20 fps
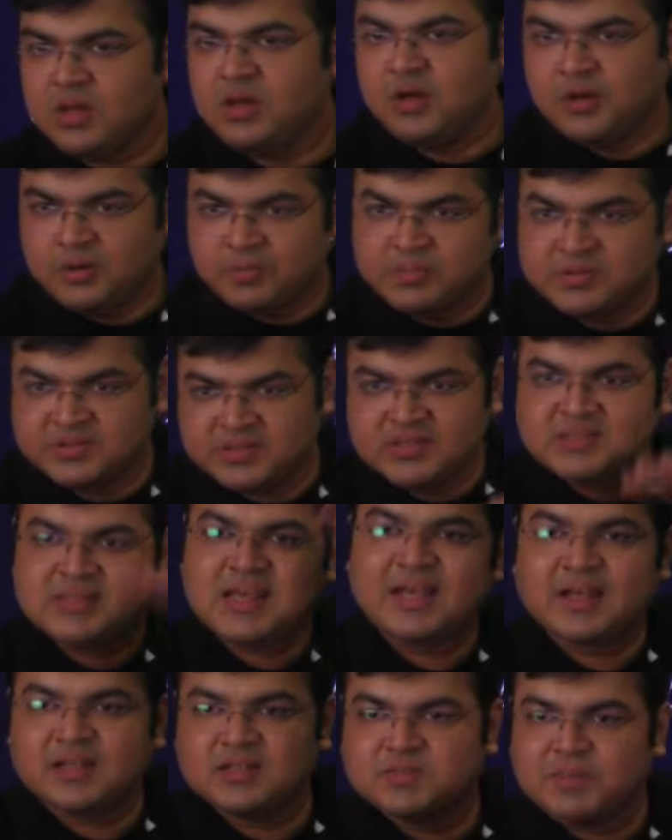Business
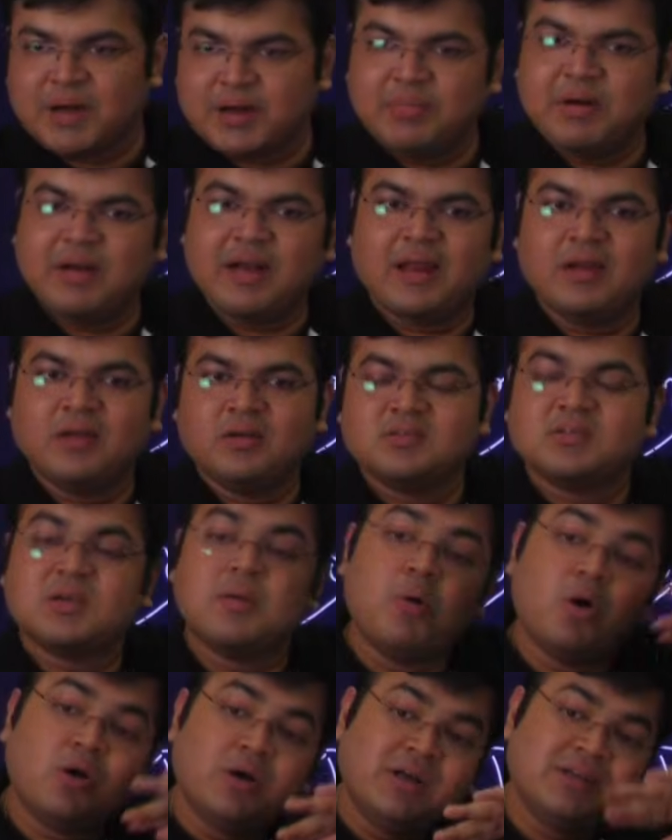cycles might be 10 years,
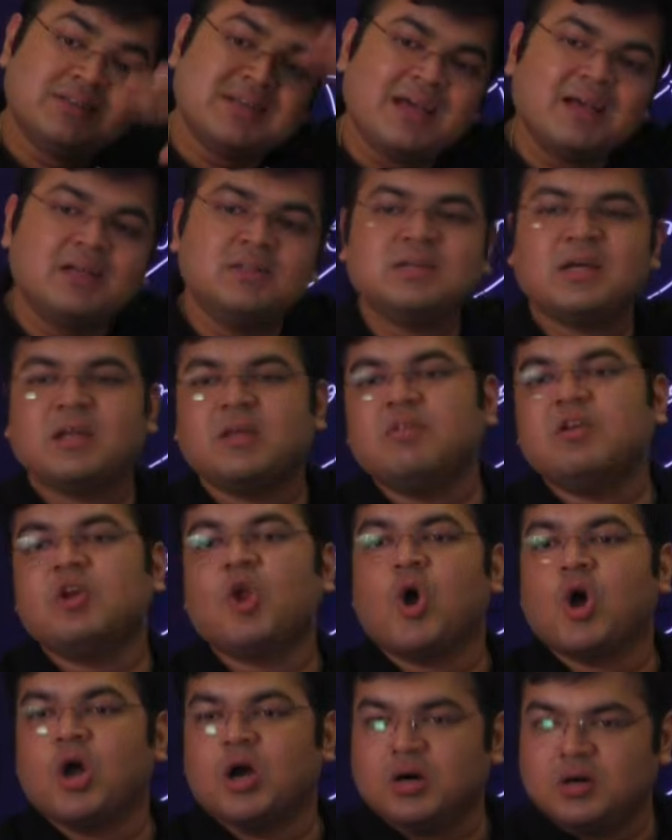commodity cycles are even
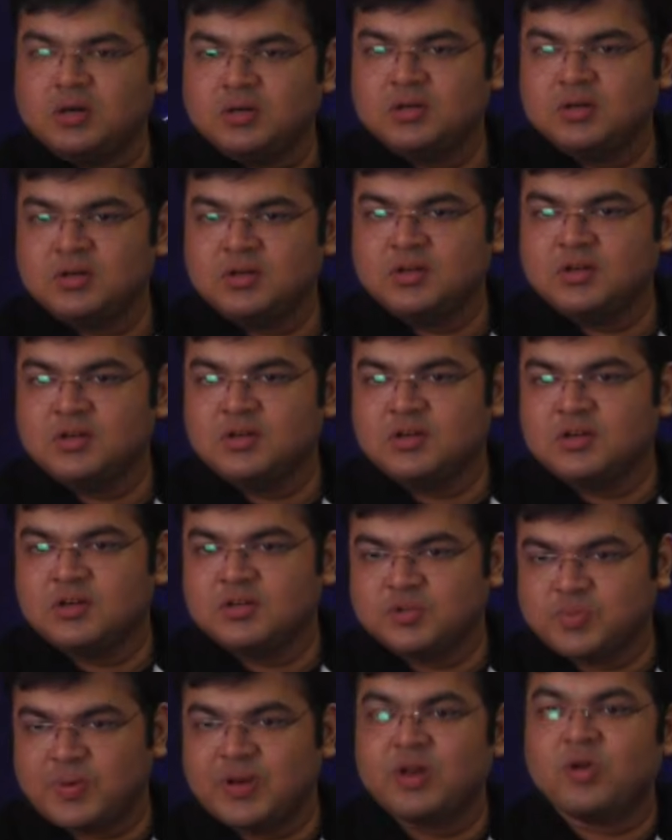longer.
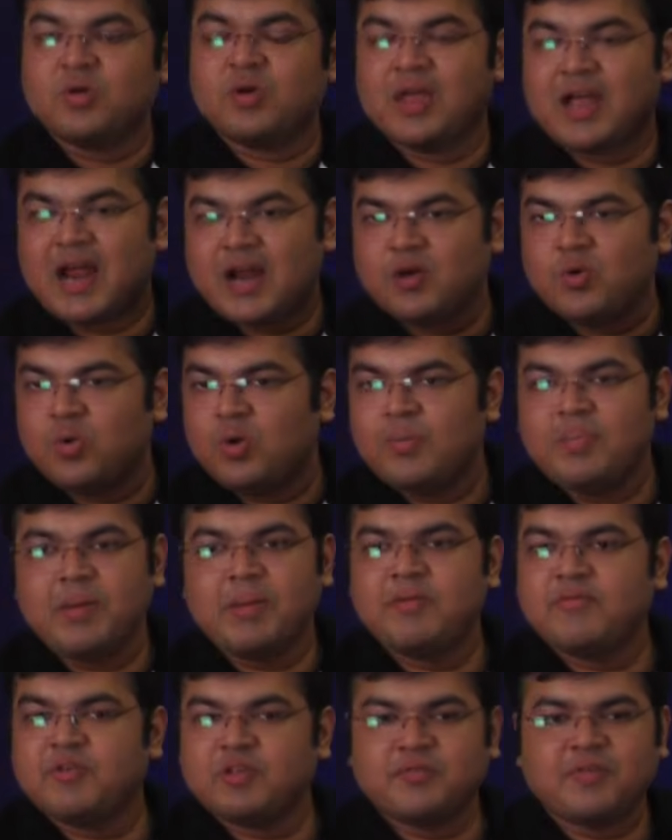So when you're looking at gold
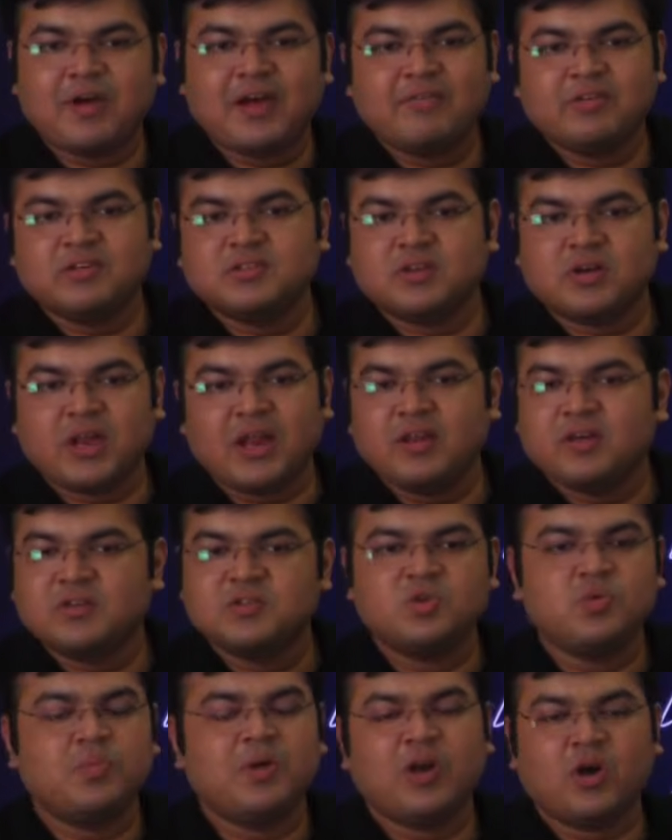maybe for the 5 years or 10 years,
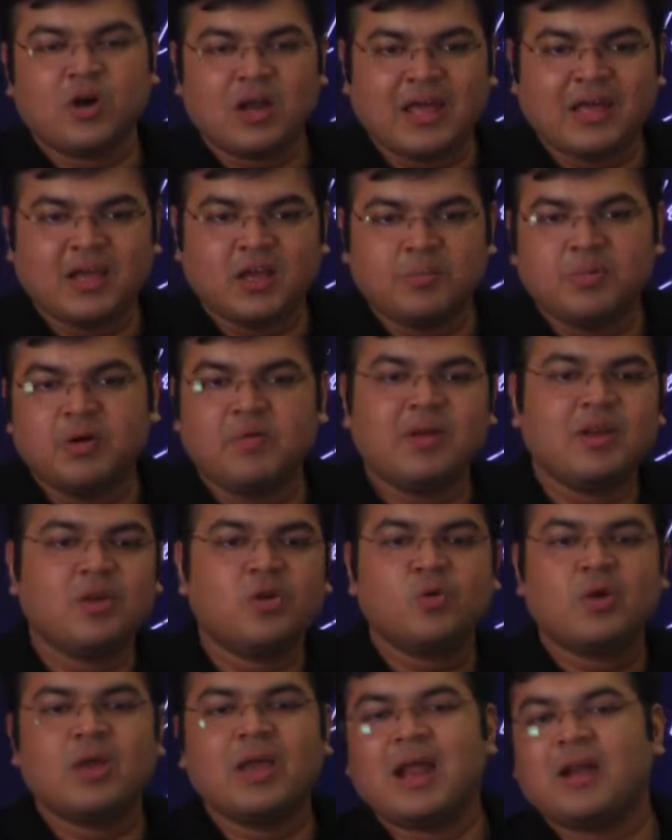you may not like it. But when you're
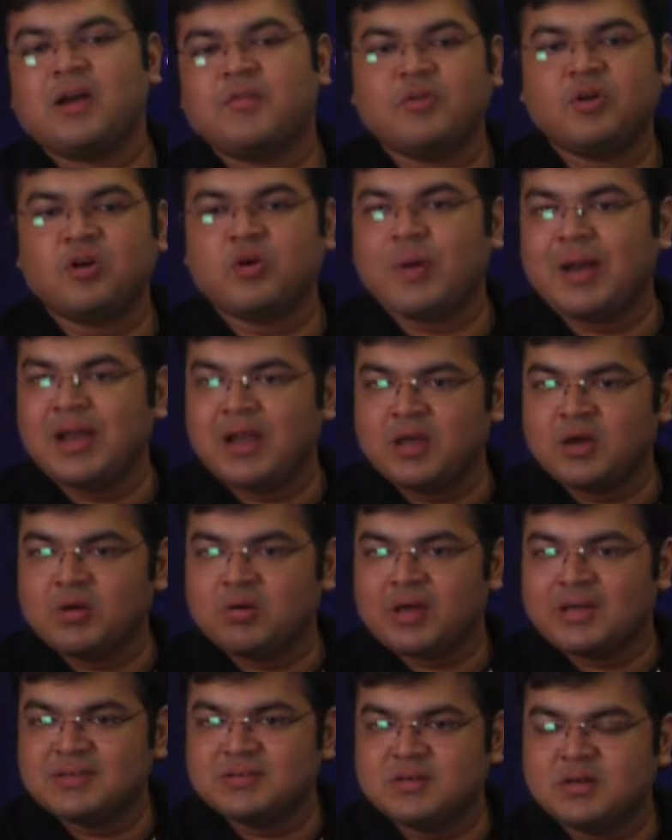looking at it for a 20-year
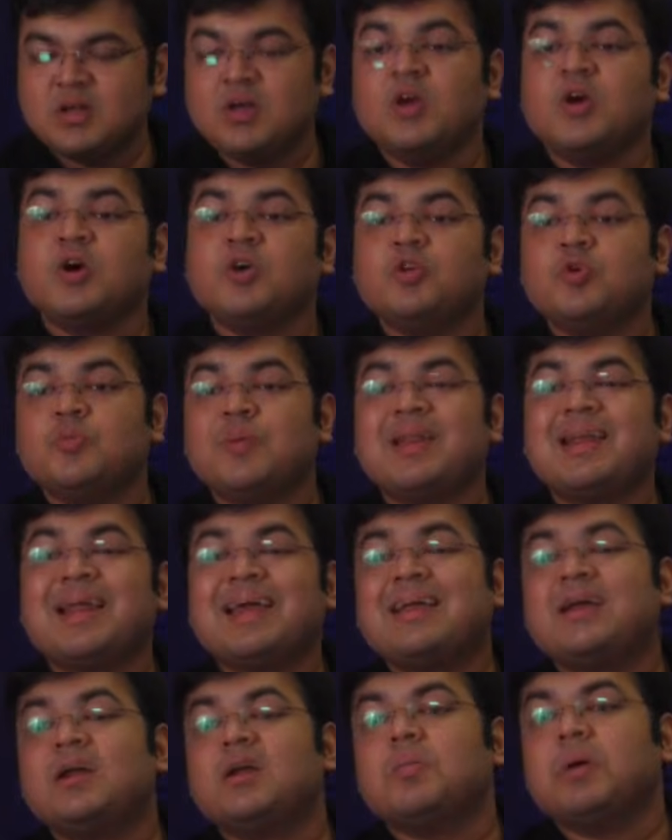horizon, you may
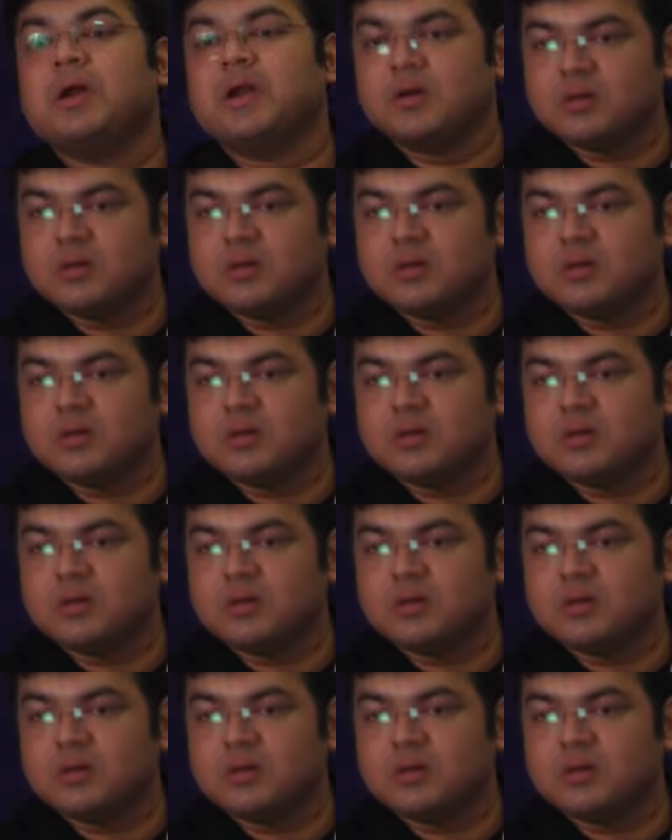like it a bit.